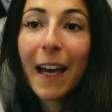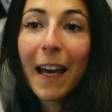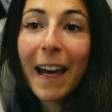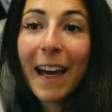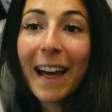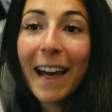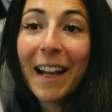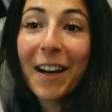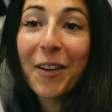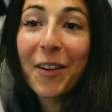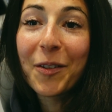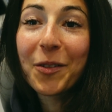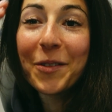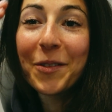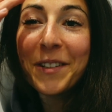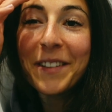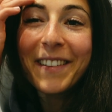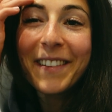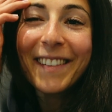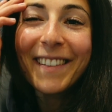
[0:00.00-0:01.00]
Hello.
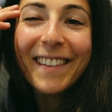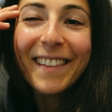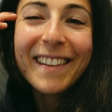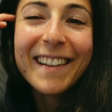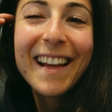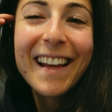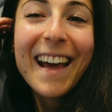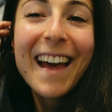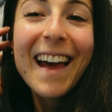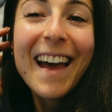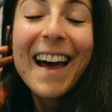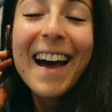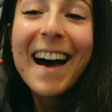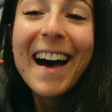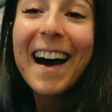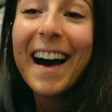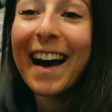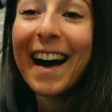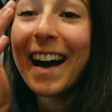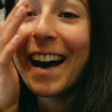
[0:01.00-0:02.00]

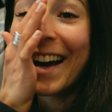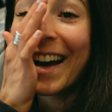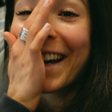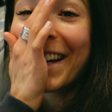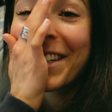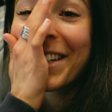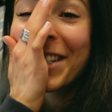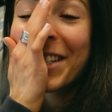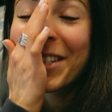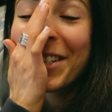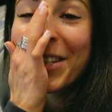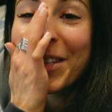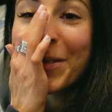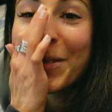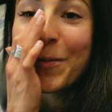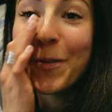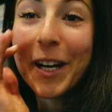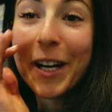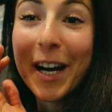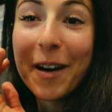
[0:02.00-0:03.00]
I actually
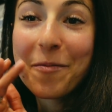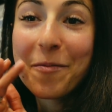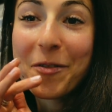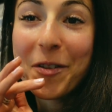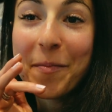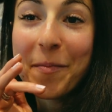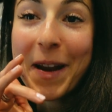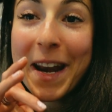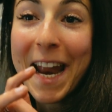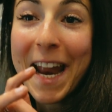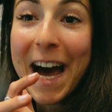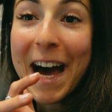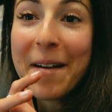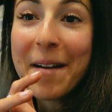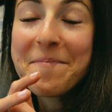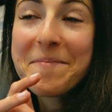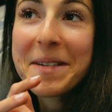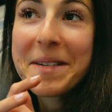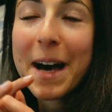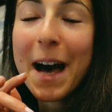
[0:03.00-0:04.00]
just woke up from a
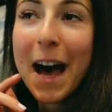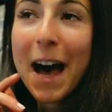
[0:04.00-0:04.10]
nap.